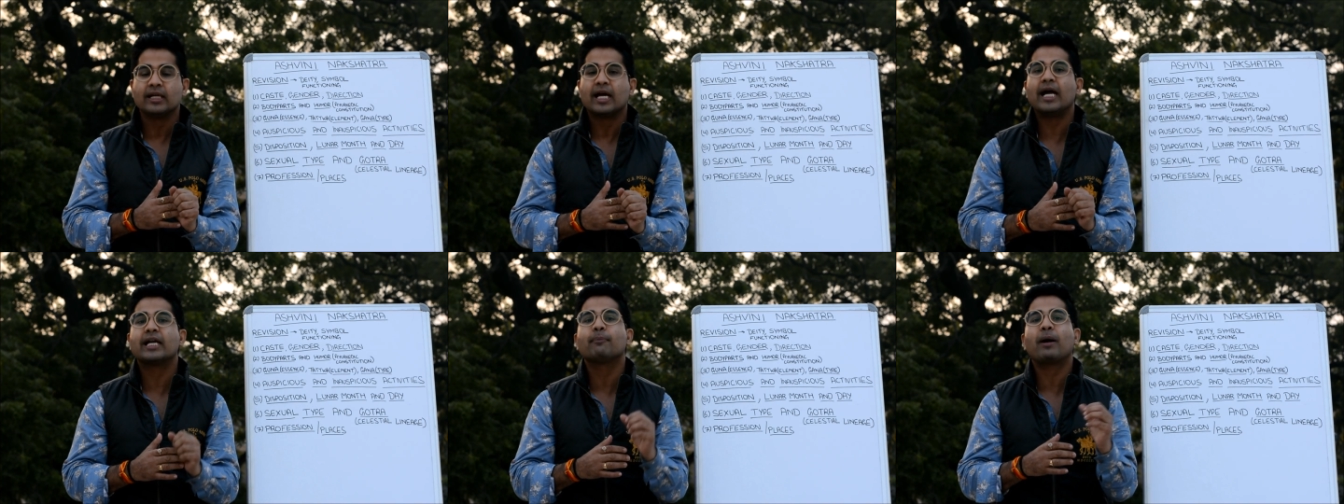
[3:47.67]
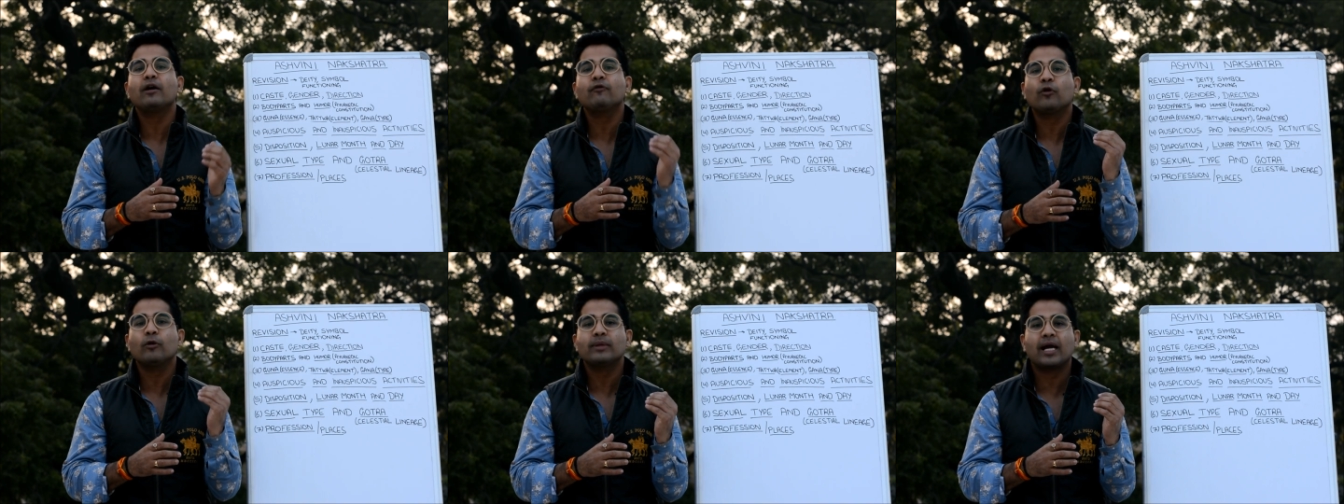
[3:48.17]
And apart
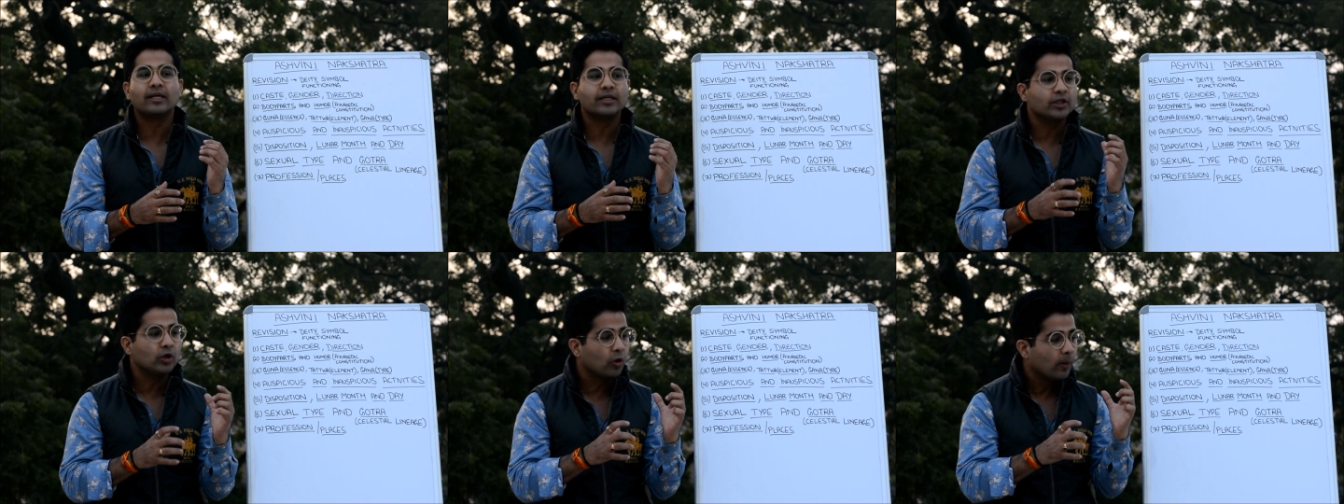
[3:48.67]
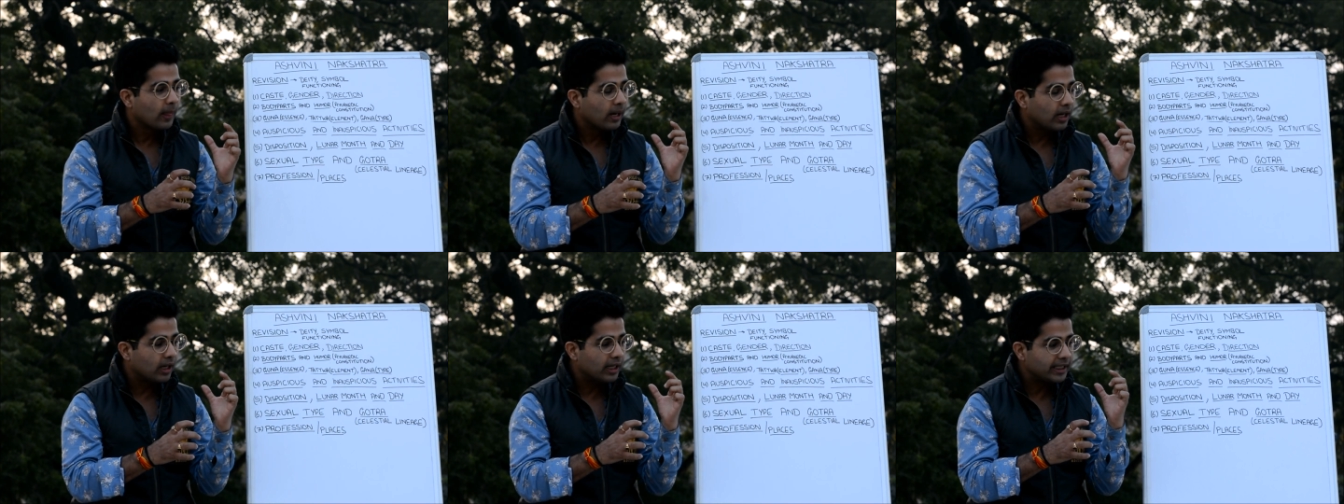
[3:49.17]
from that, you know,
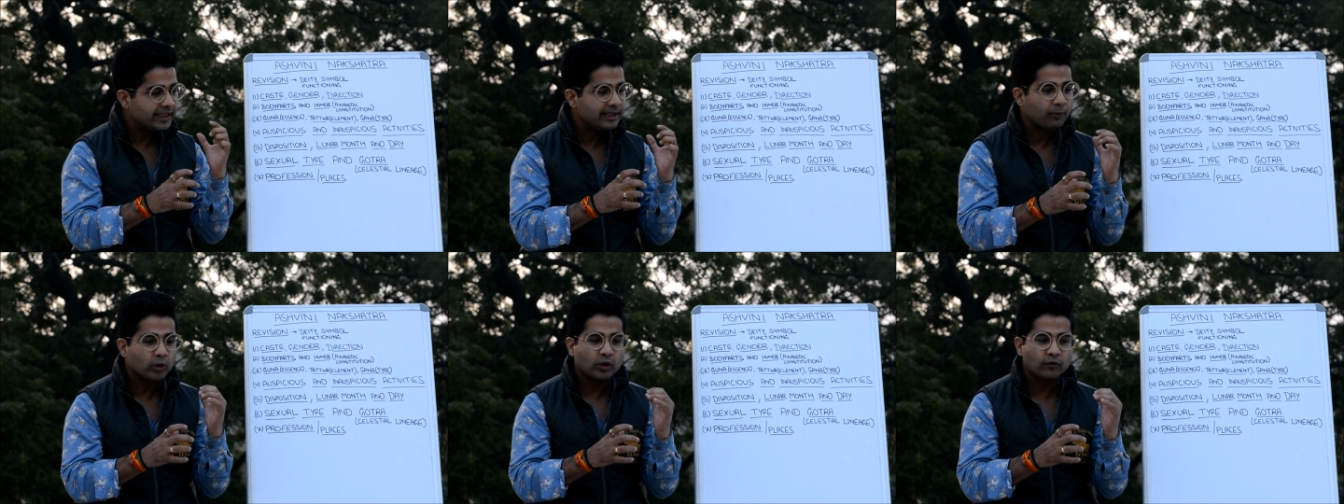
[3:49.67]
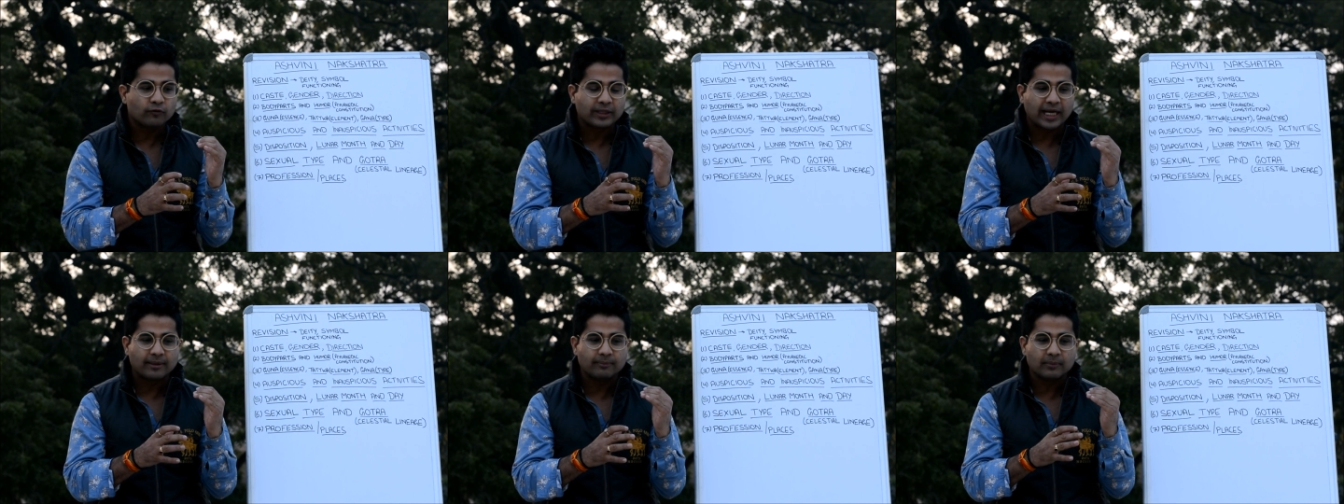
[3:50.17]
any point of
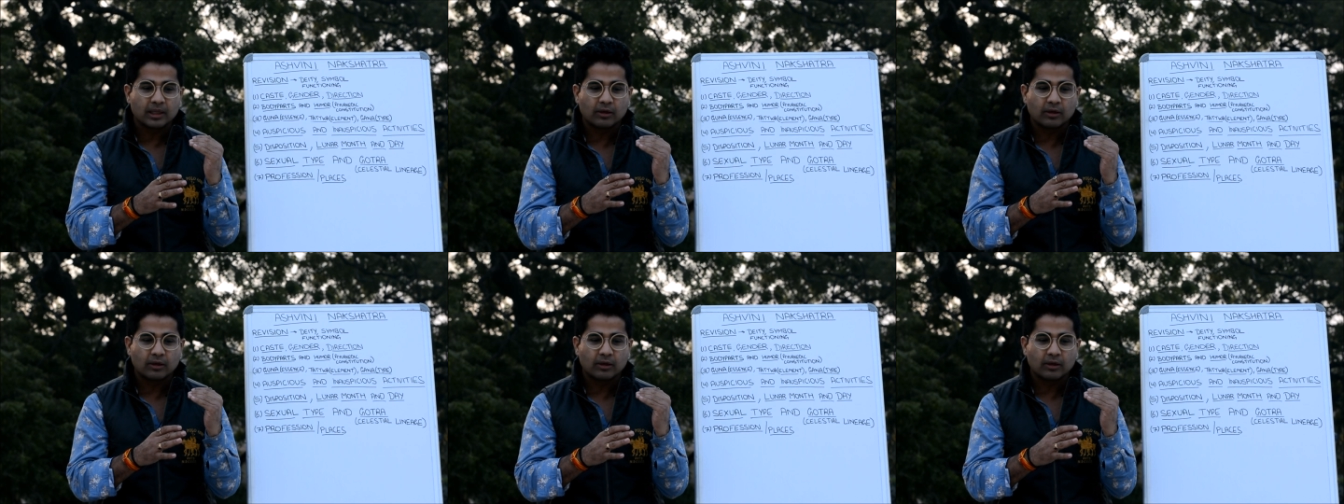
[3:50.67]
time